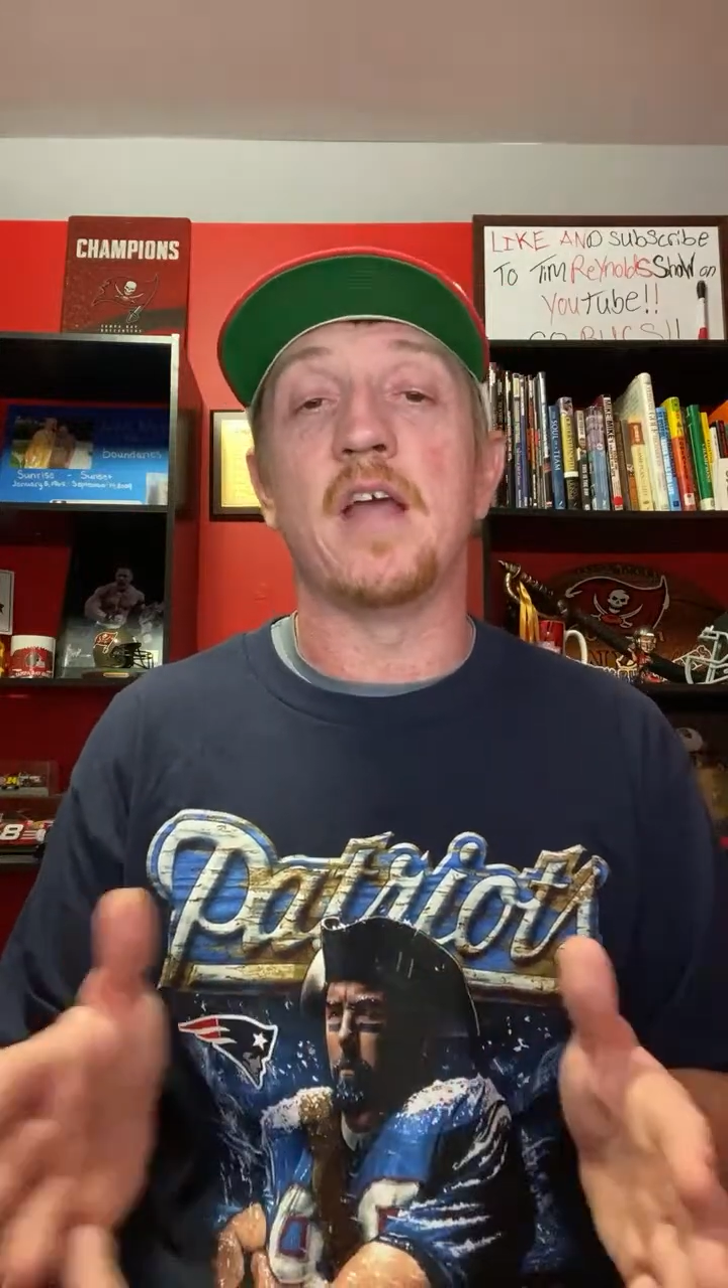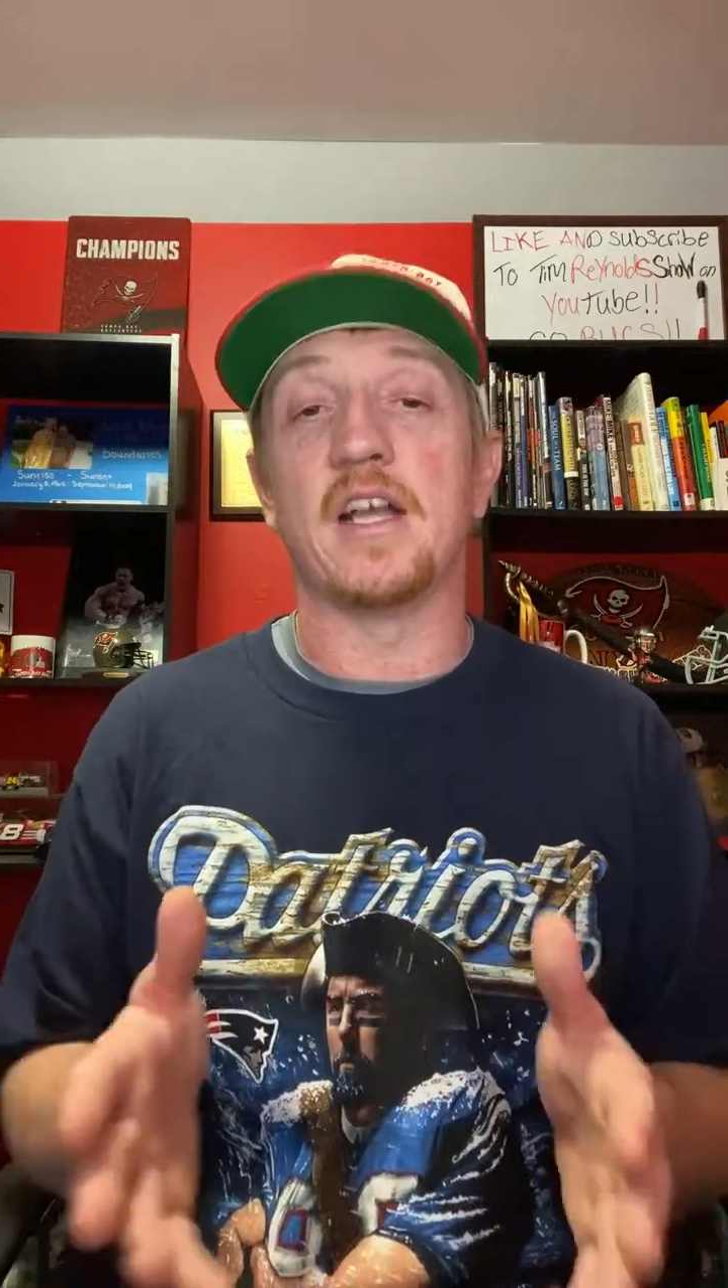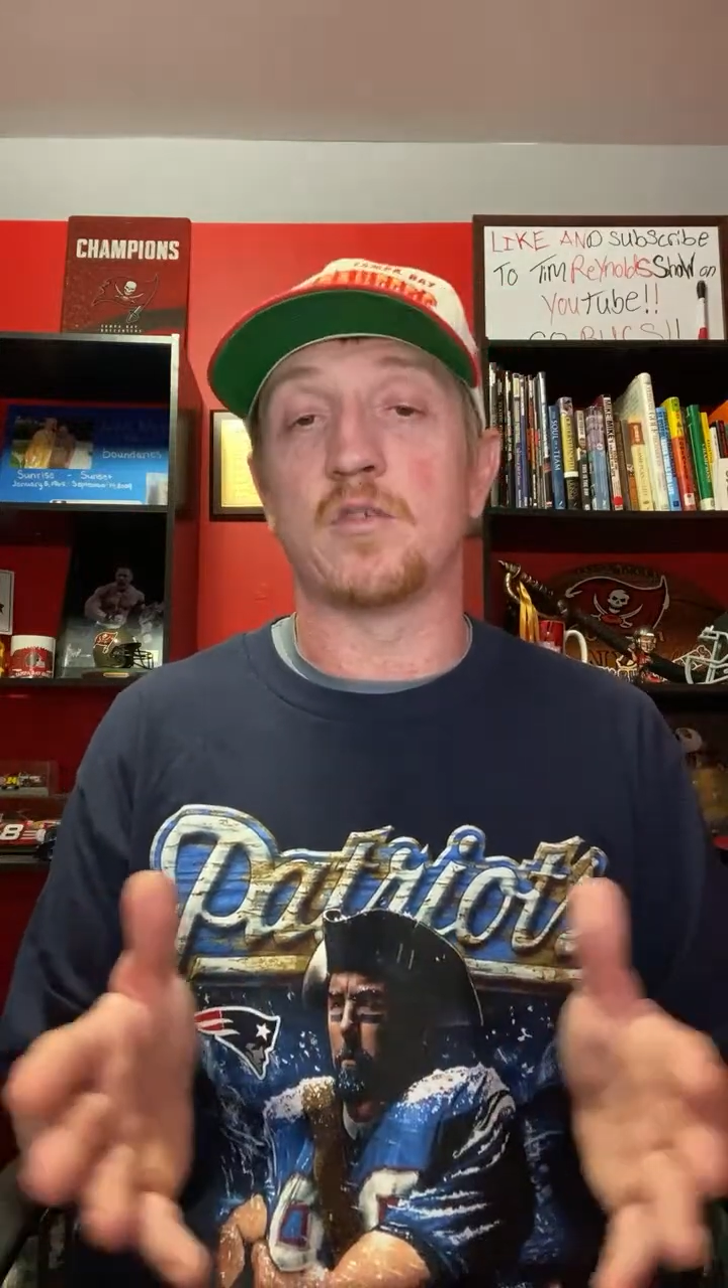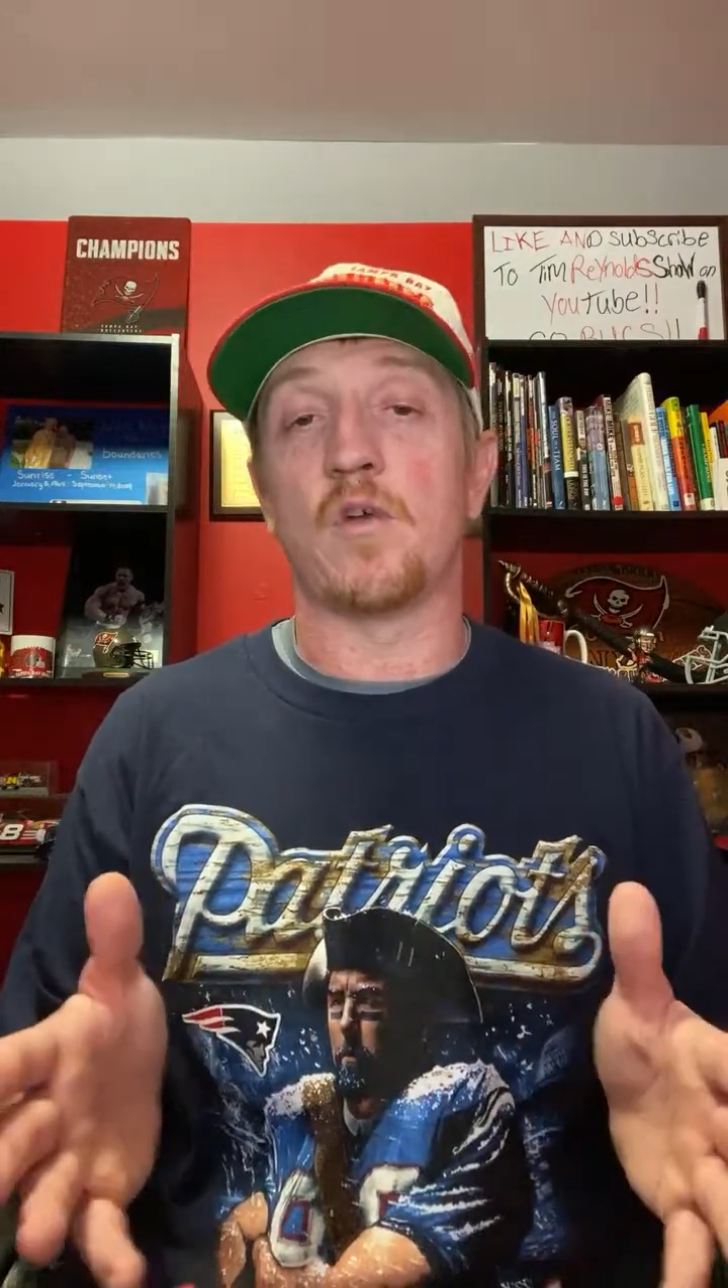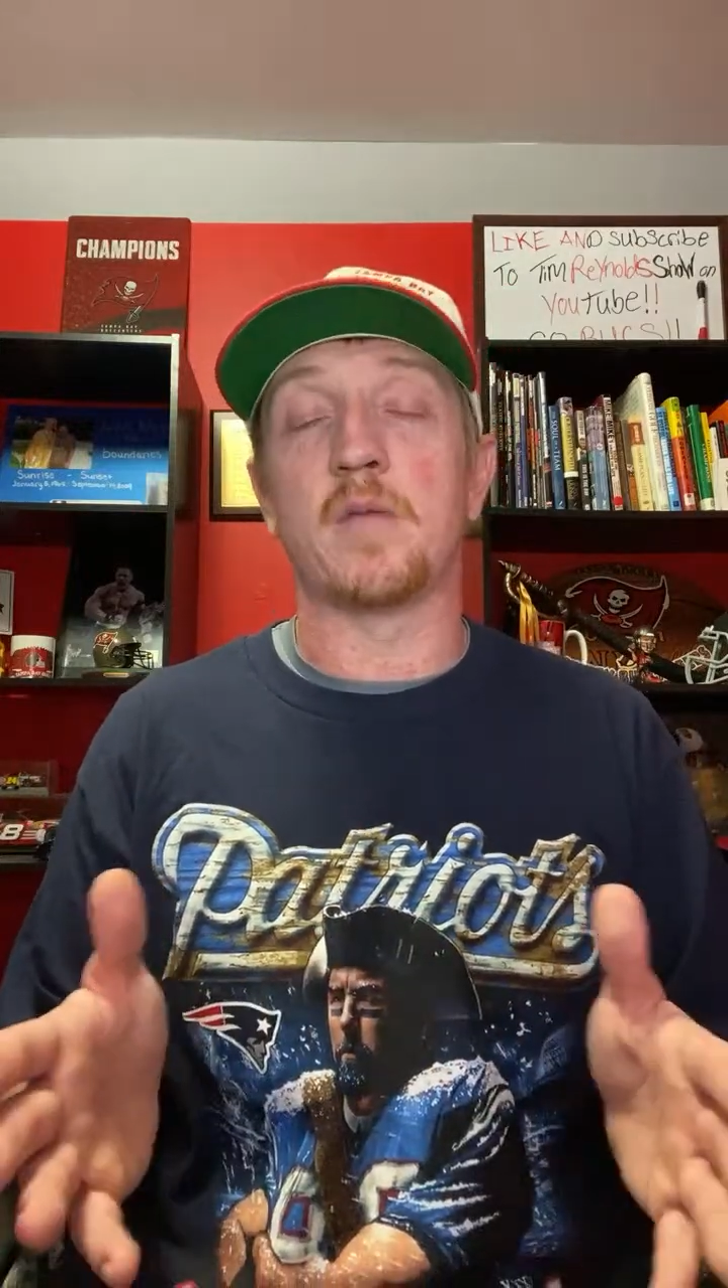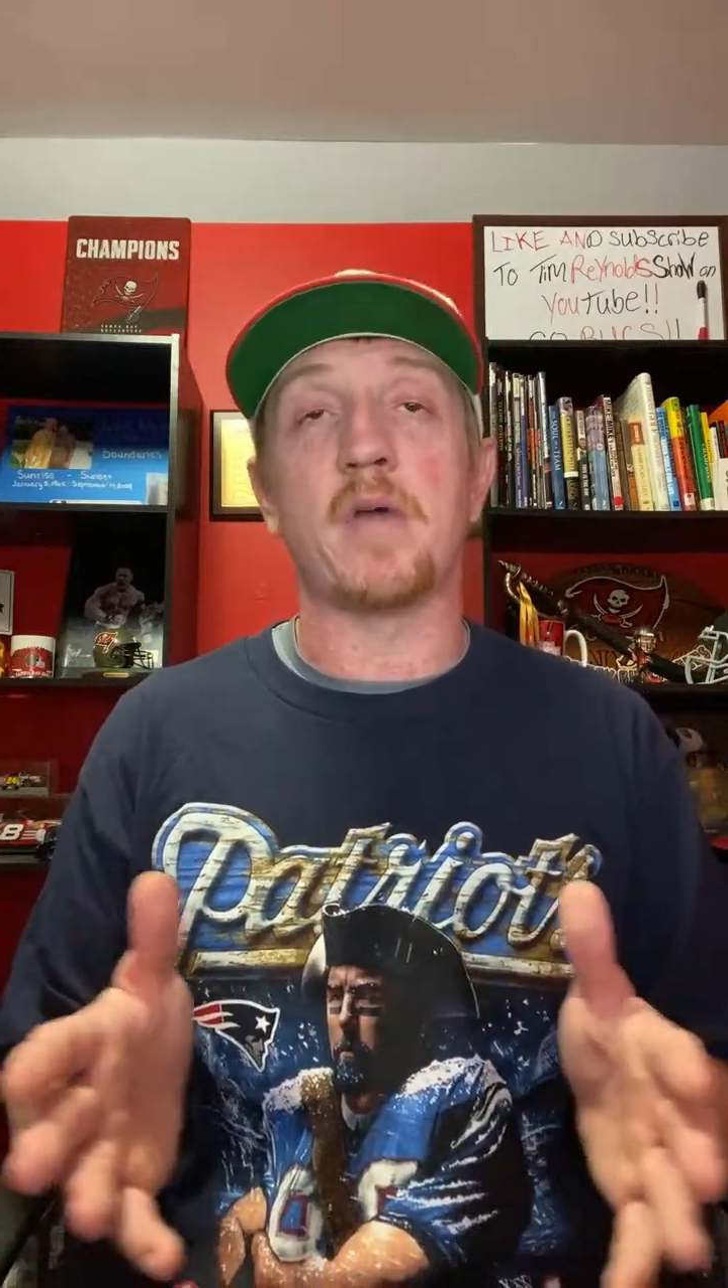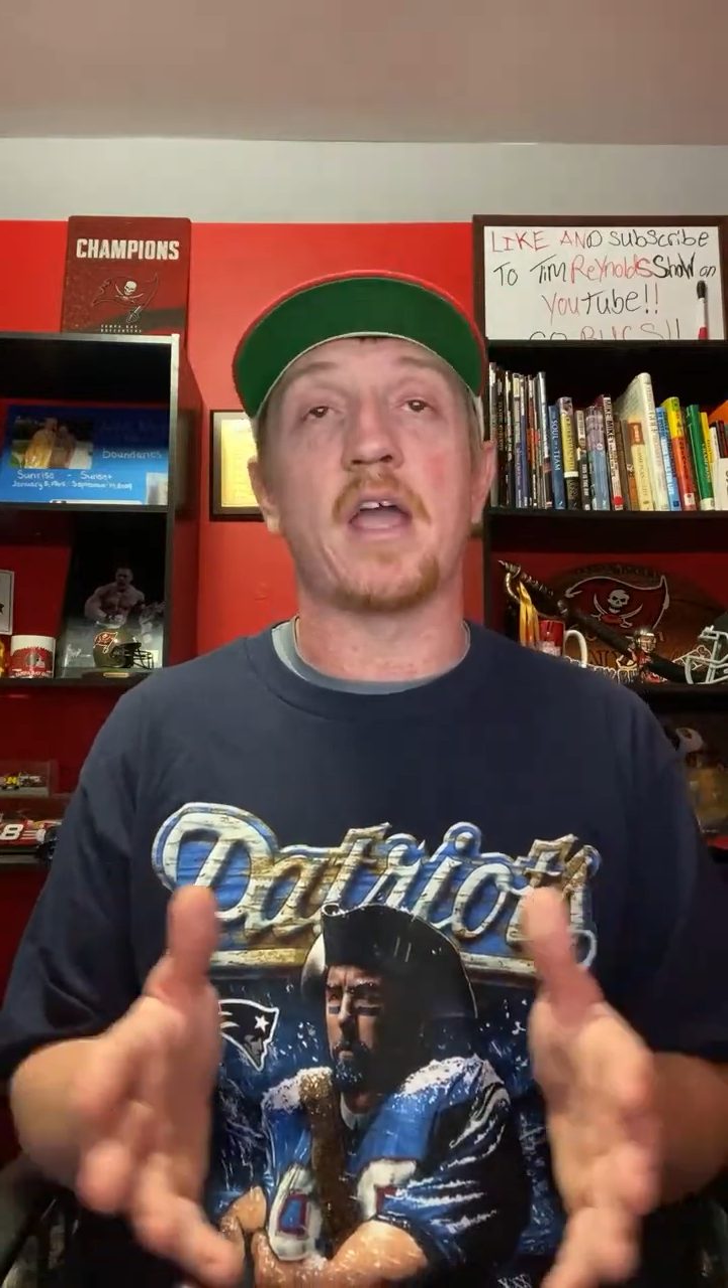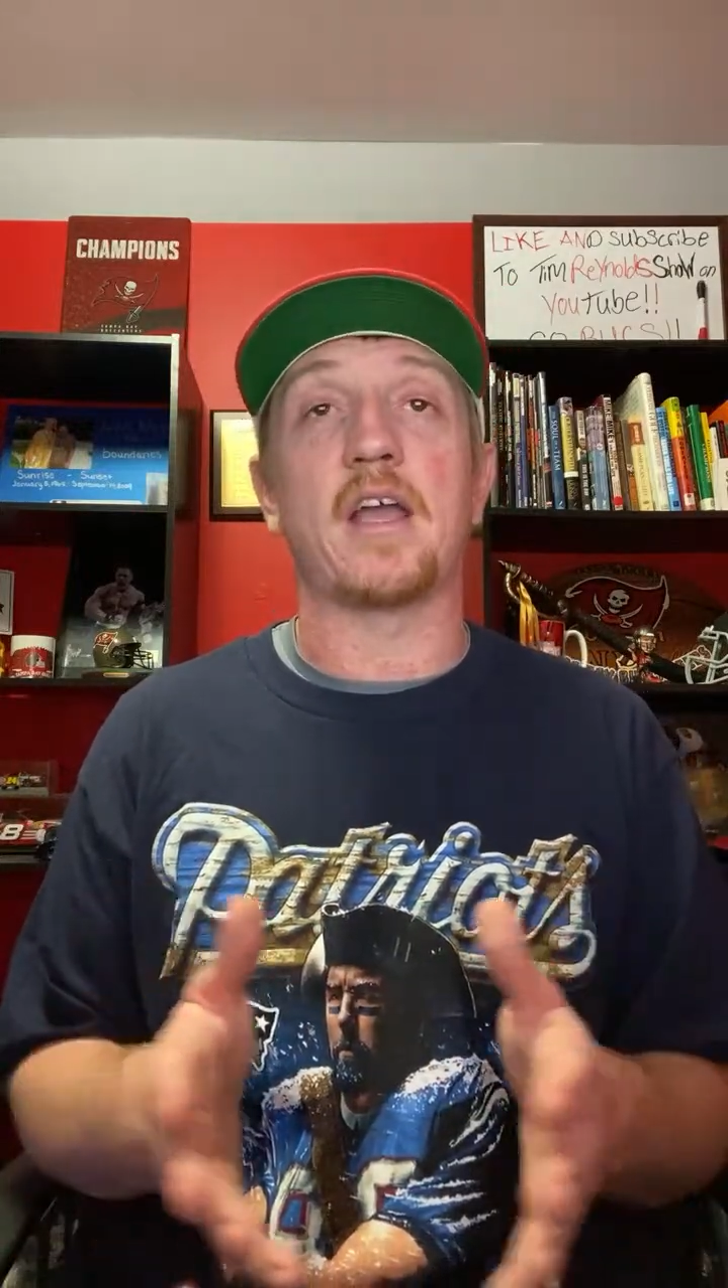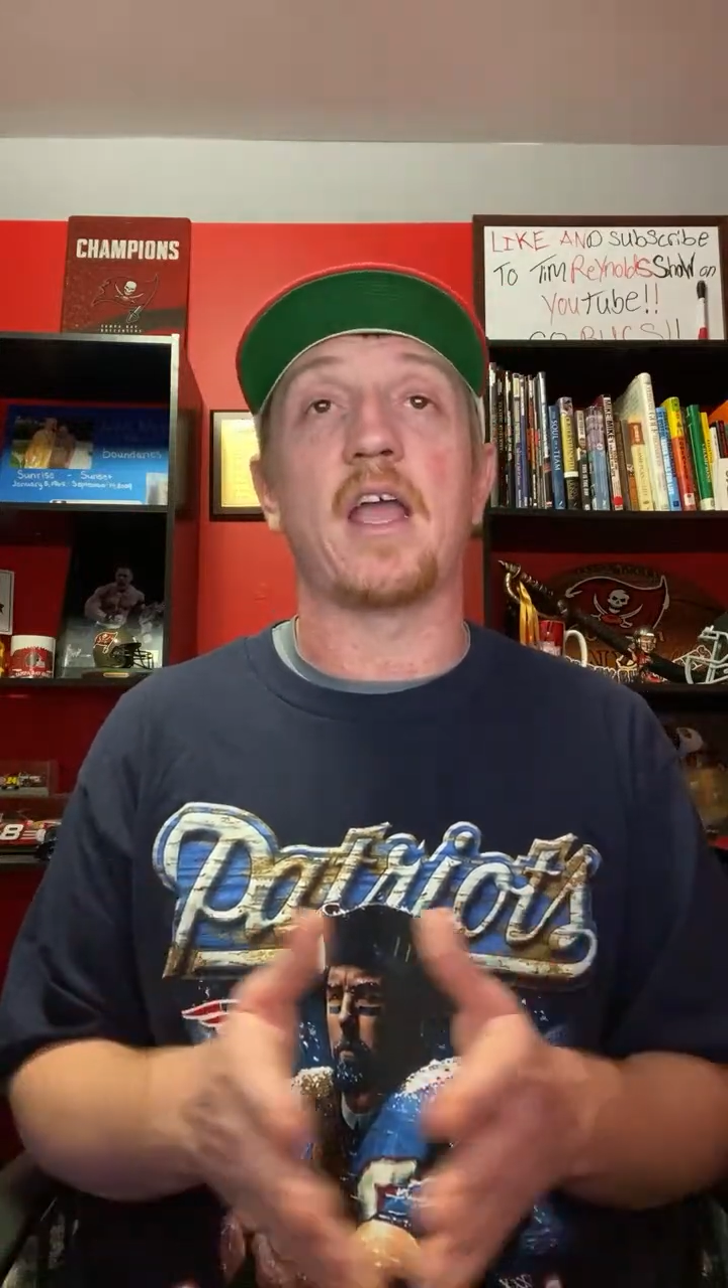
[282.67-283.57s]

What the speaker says: as a running back